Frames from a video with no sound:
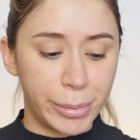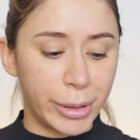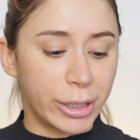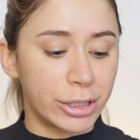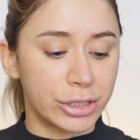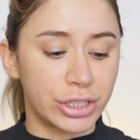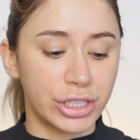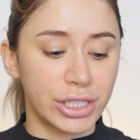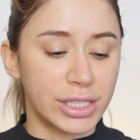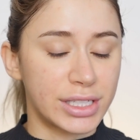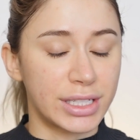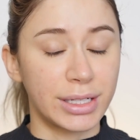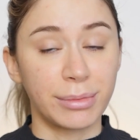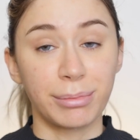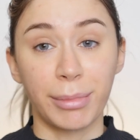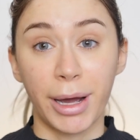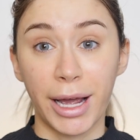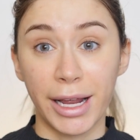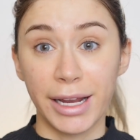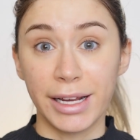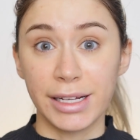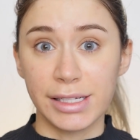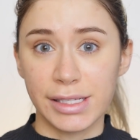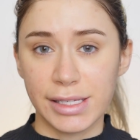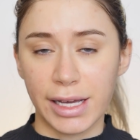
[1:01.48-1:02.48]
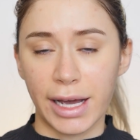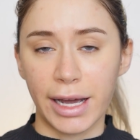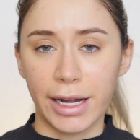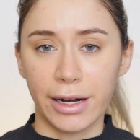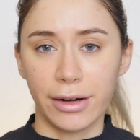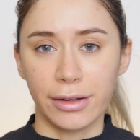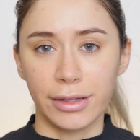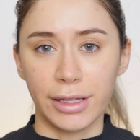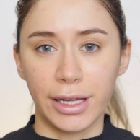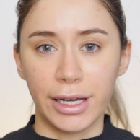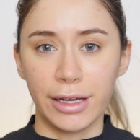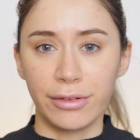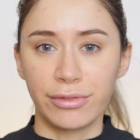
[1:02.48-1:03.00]
purchased in my entire
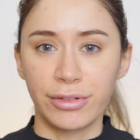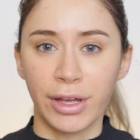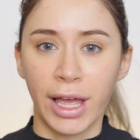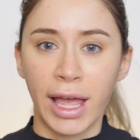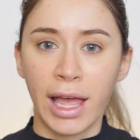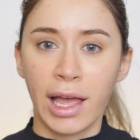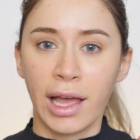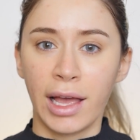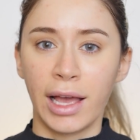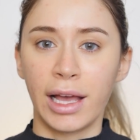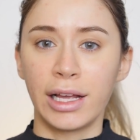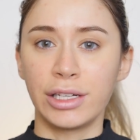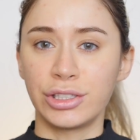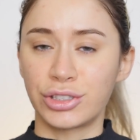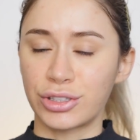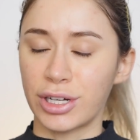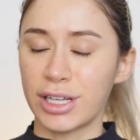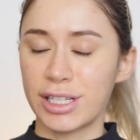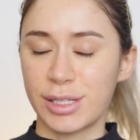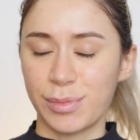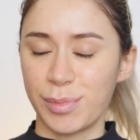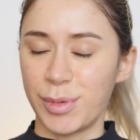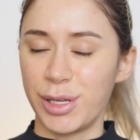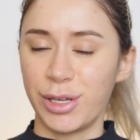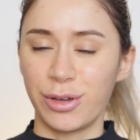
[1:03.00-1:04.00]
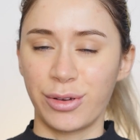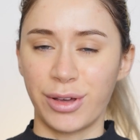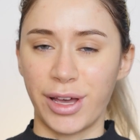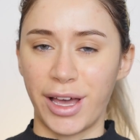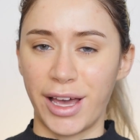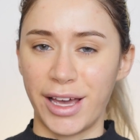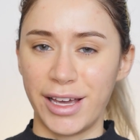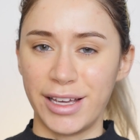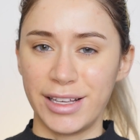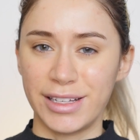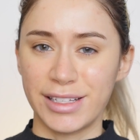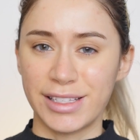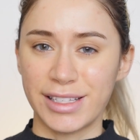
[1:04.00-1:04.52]
life. And trust me, you
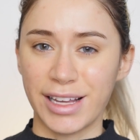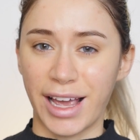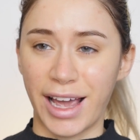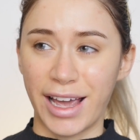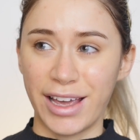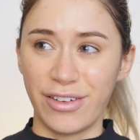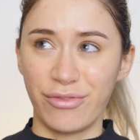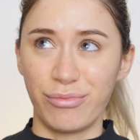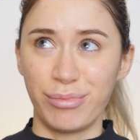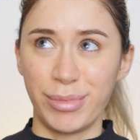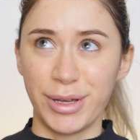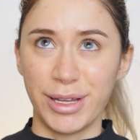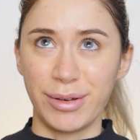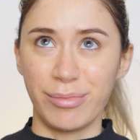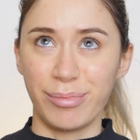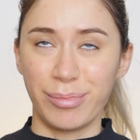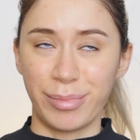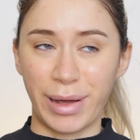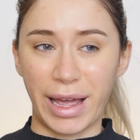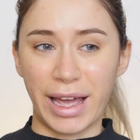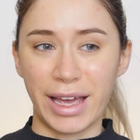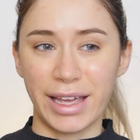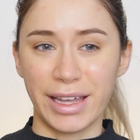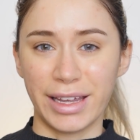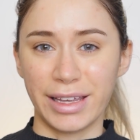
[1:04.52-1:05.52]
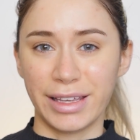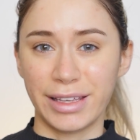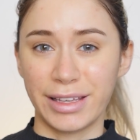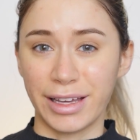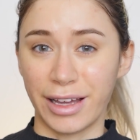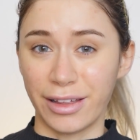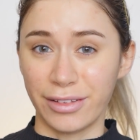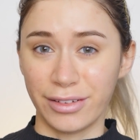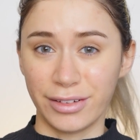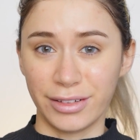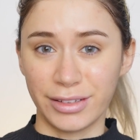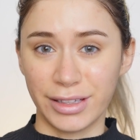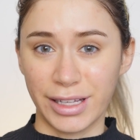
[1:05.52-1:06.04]
guys, I have been buying
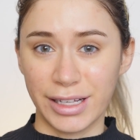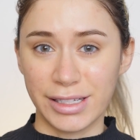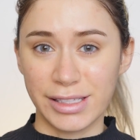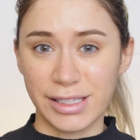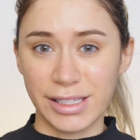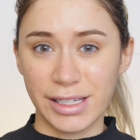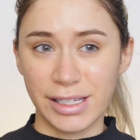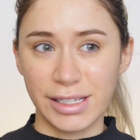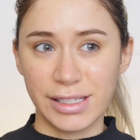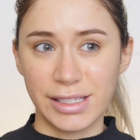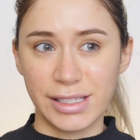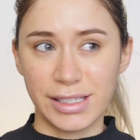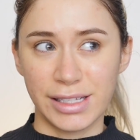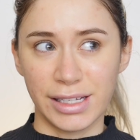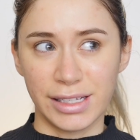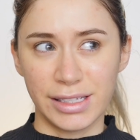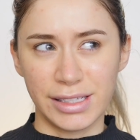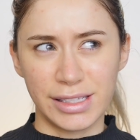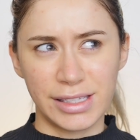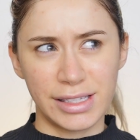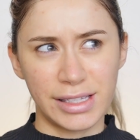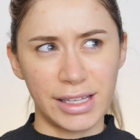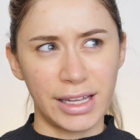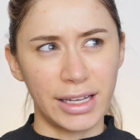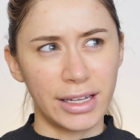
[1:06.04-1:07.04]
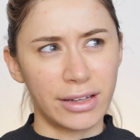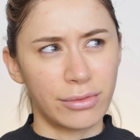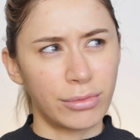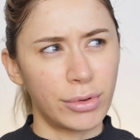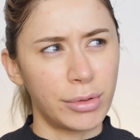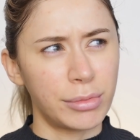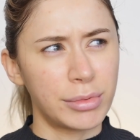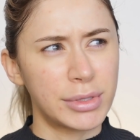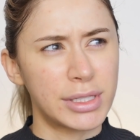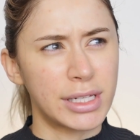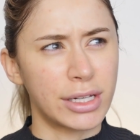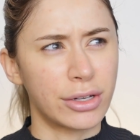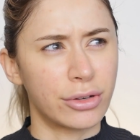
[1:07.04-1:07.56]
colored lenses since, like, what
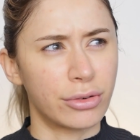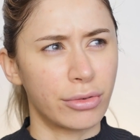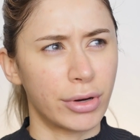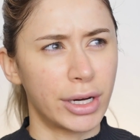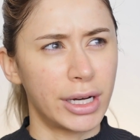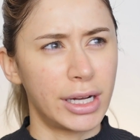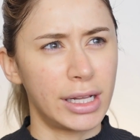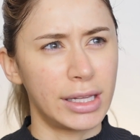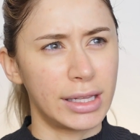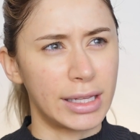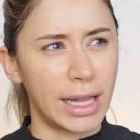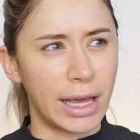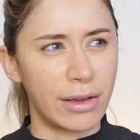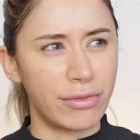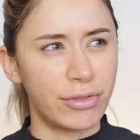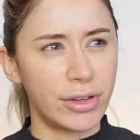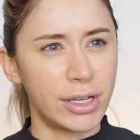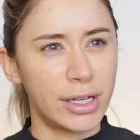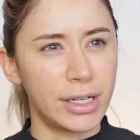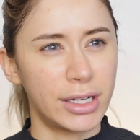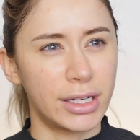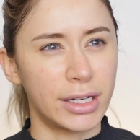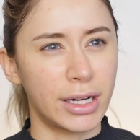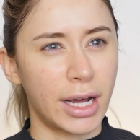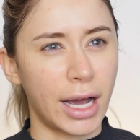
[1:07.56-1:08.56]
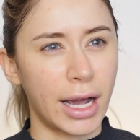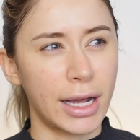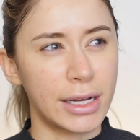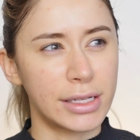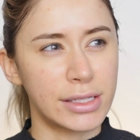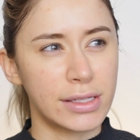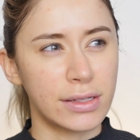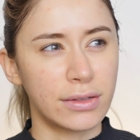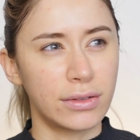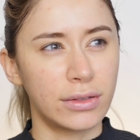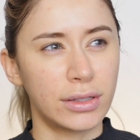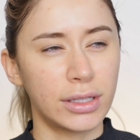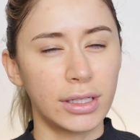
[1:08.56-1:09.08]
was it, grade 11 in high
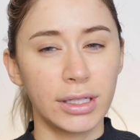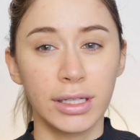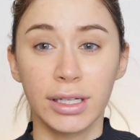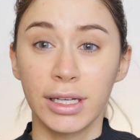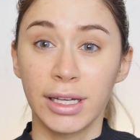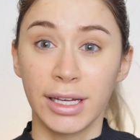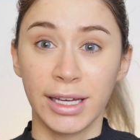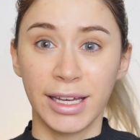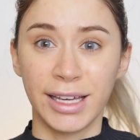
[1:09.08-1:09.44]
school?